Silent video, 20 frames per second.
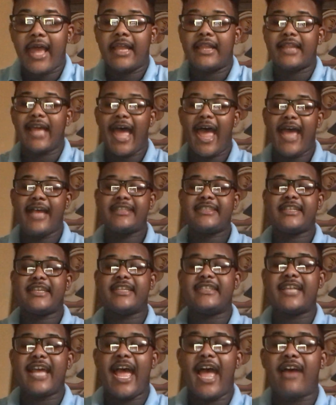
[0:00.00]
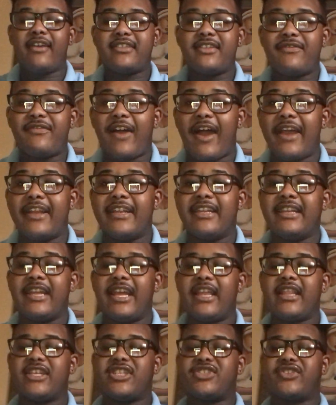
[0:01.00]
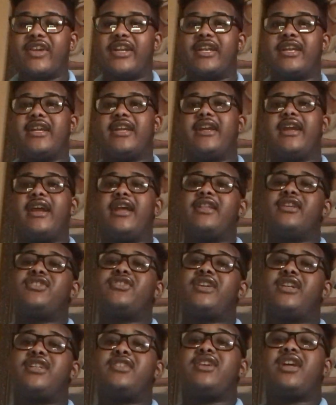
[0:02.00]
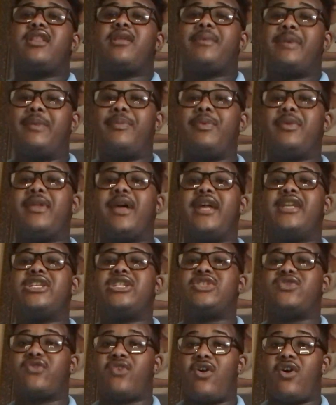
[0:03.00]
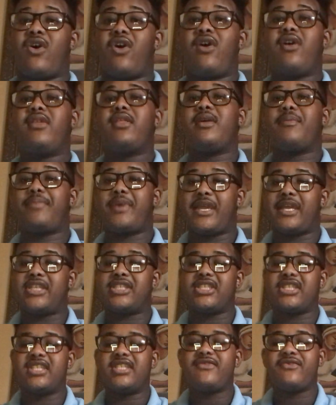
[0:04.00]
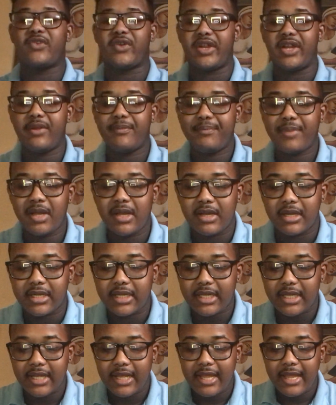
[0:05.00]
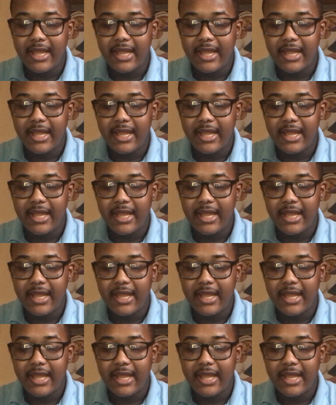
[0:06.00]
Lastly is how to find an illustrator. Illustrators are the people that draw the pictures for your book.